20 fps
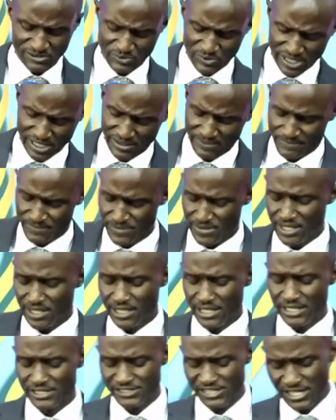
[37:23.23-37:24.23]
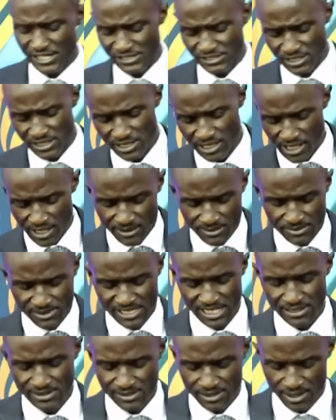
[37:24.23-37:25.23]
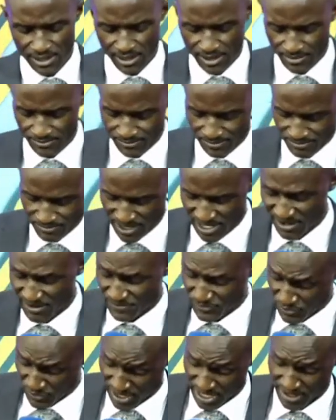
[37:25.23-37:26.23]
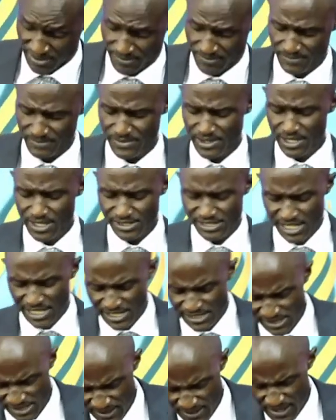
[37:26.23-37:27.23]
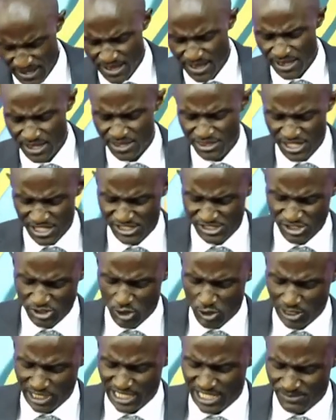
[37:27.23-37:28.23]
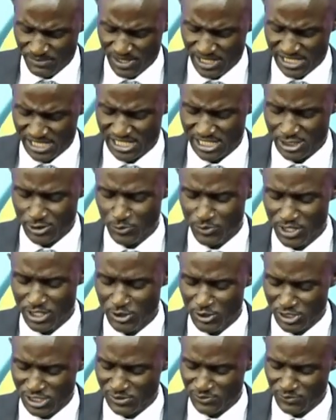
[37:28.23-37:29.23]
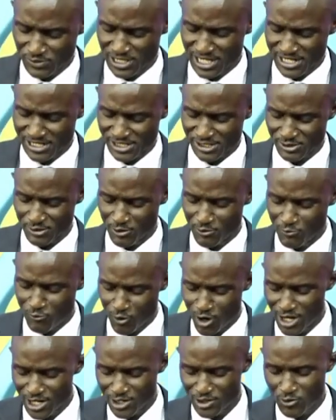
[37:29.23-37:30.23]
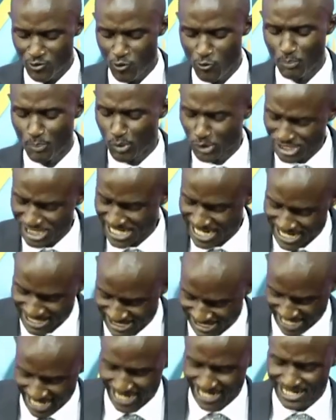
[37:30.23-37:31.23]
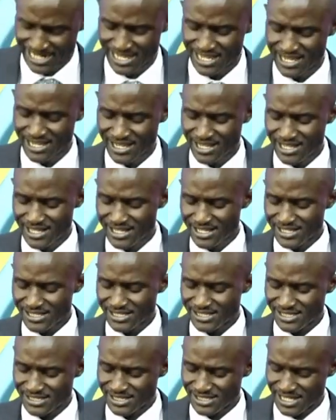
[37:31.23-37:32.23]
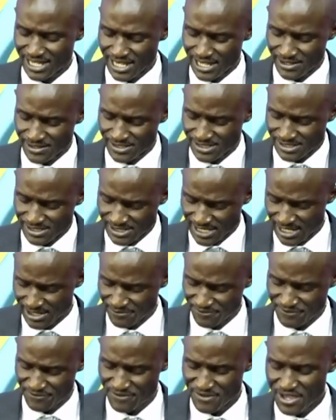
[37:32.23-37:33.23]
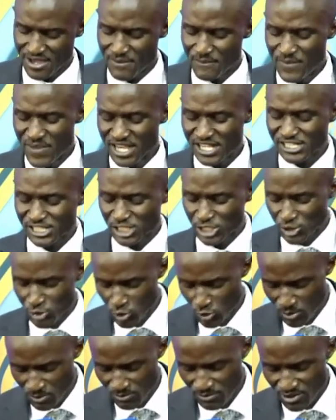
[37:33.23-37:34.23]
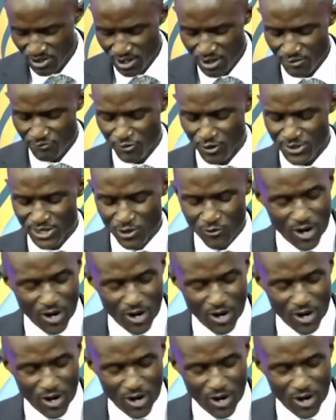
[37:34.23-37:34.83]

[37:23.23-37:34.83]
3. It says, paragraph 3, says, there is no limit to the usefulness of one who, putting aside self, makes room for the